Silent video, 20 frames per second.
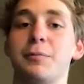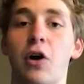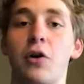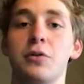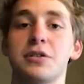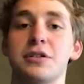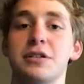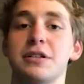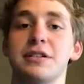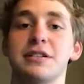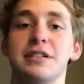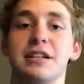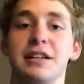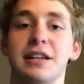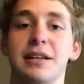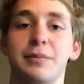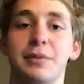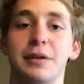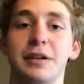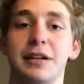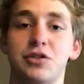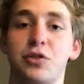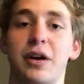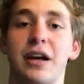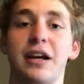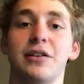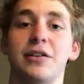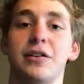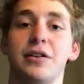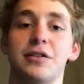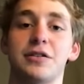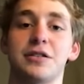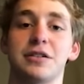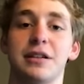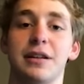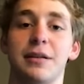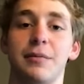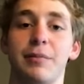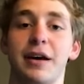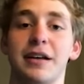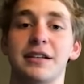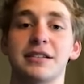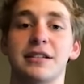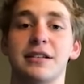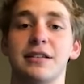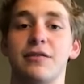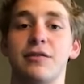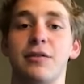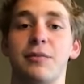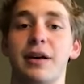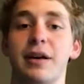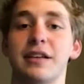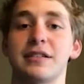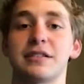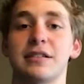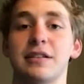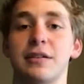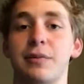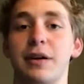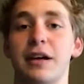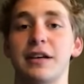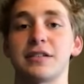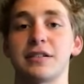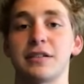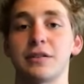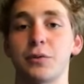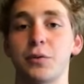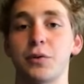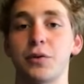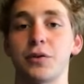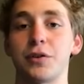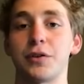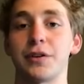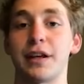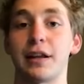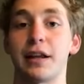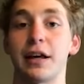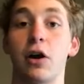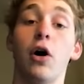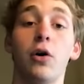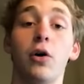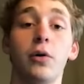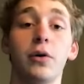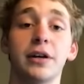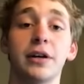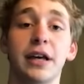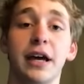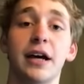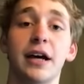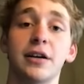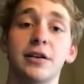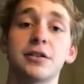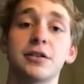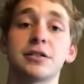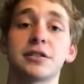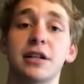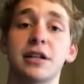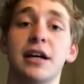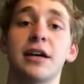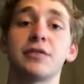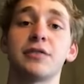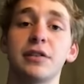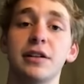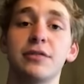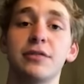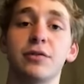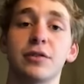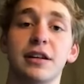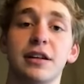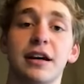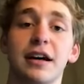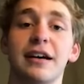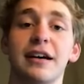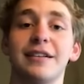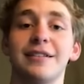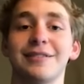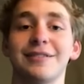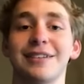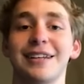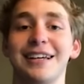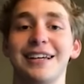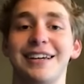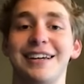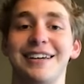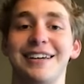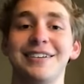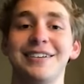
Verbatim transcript: coaches and Olympic trainers and the best of the best of the best in the world that like, oh well, yeah, you're just gonna have to live with that. Like,